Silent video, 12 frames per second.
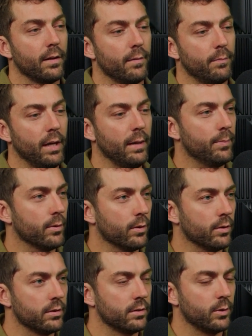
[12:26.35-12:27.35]

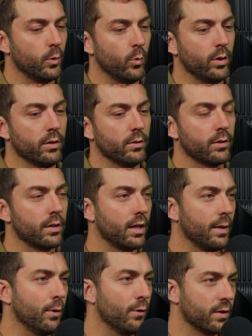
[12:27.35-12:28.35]
people will
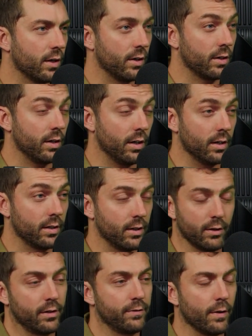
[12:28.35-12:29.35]
come over to Hong Kong
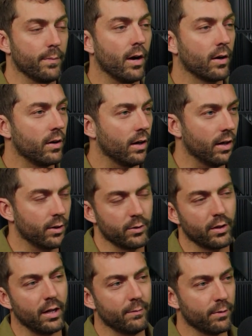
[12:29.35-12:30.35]
or from Hong Kong, or they'll
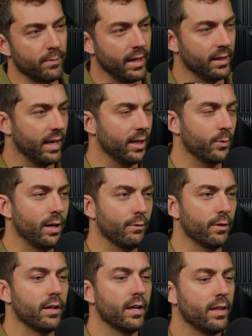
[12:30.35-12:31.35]
come from mainland or
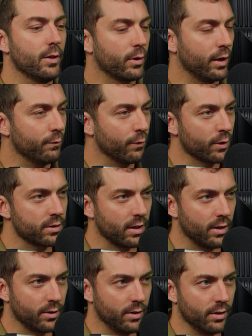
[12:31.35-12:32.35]
whatever. They'll convert to
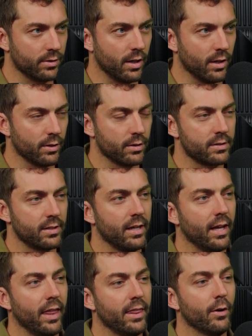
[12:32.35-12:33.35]
Hong Kong dollars.
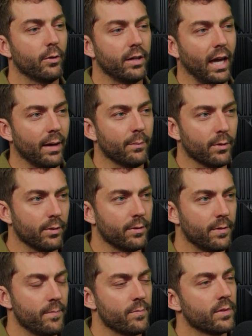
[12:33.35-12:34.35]
They'll gamble,
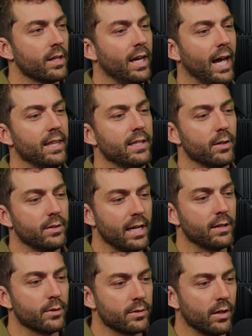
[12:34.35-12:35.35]
and then they'll take
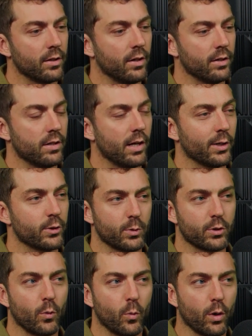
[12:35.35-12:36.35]
those Hong Kong dollars,
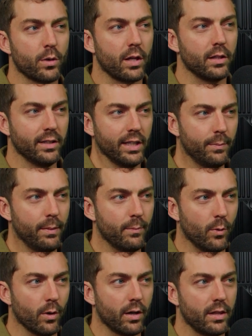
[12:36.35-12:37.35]
which are worth a little bit
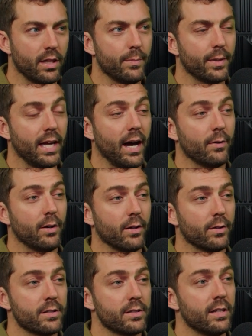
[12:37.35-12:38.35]
more than the Macau
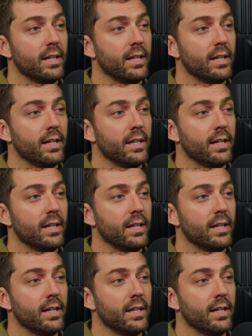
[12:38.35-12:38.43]
dollars,